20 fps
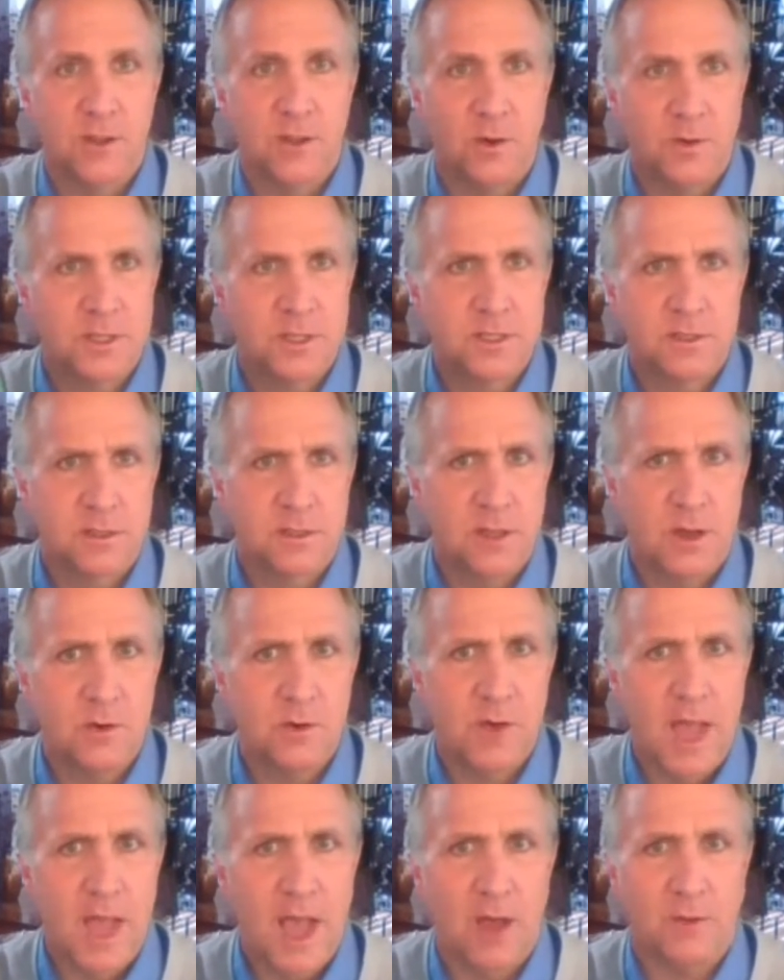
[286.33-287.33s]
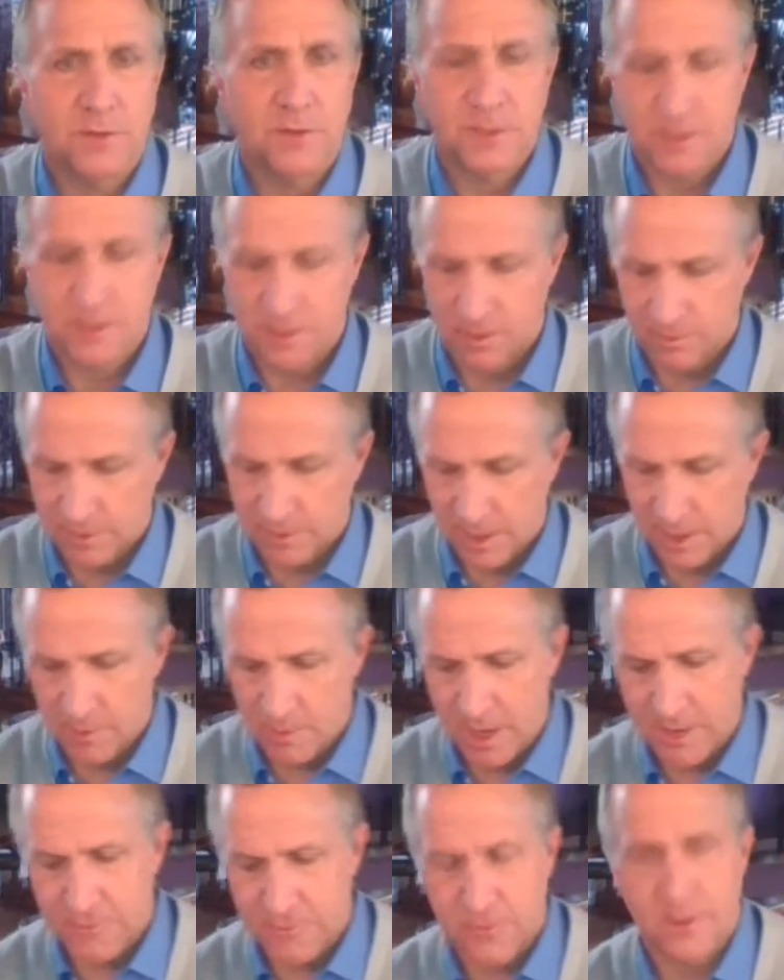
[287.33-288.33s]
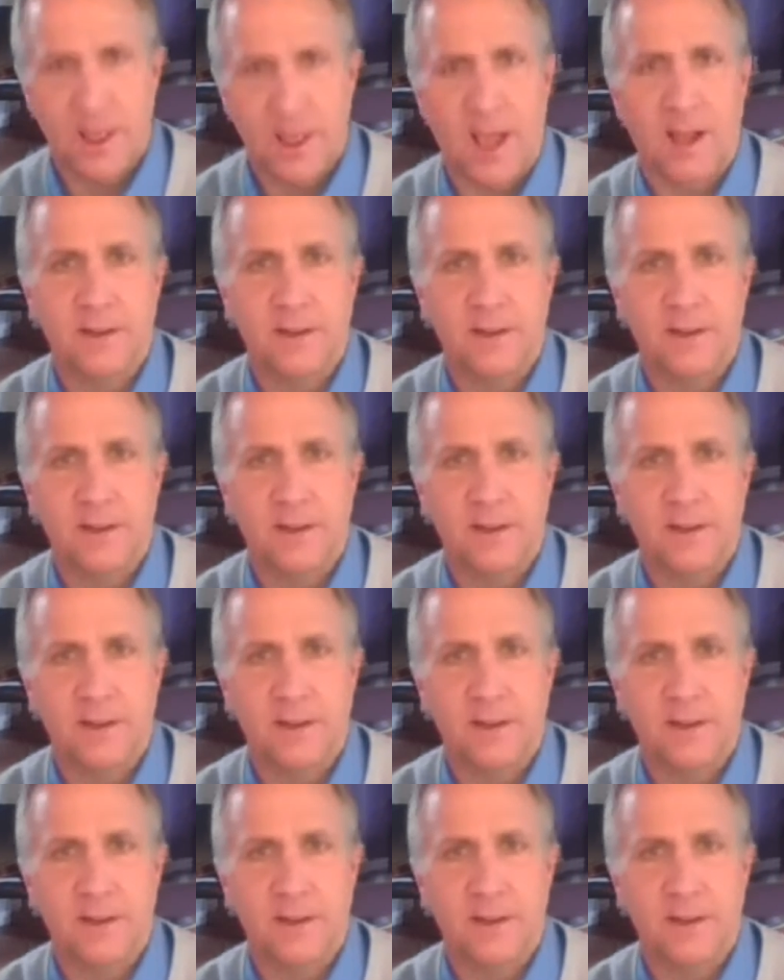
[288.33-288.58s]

So a slow out. So get ready for